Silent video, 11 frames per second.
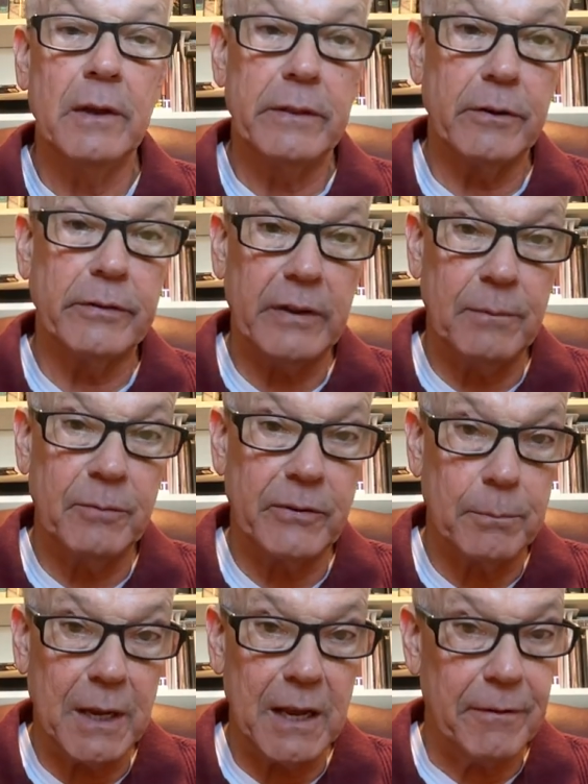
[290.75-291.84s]
There seems
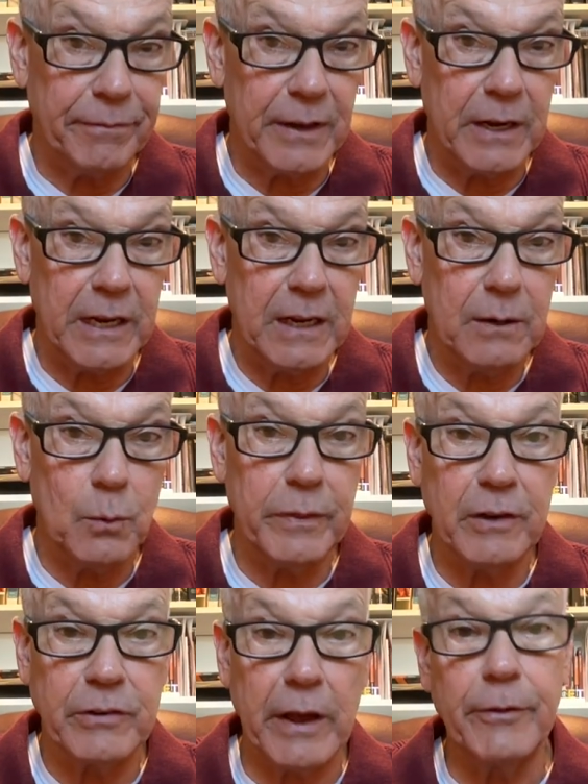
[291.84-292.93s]
to be affinity with
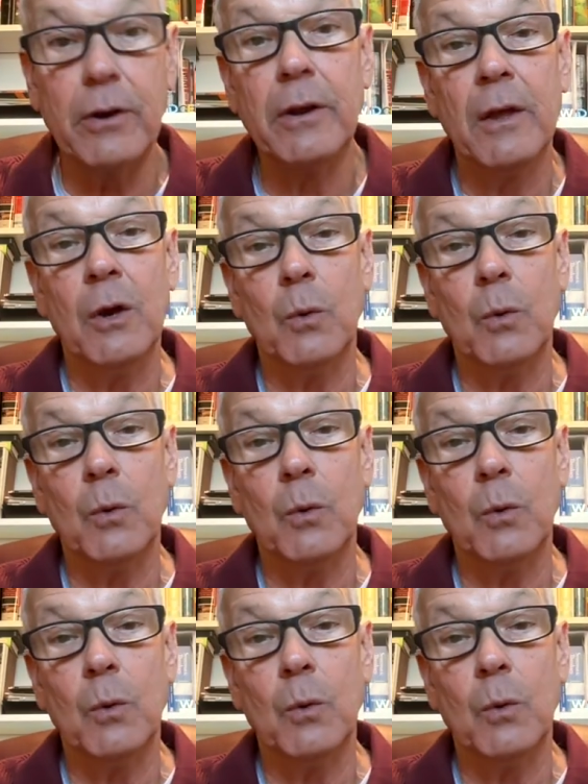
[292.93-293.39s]
each other.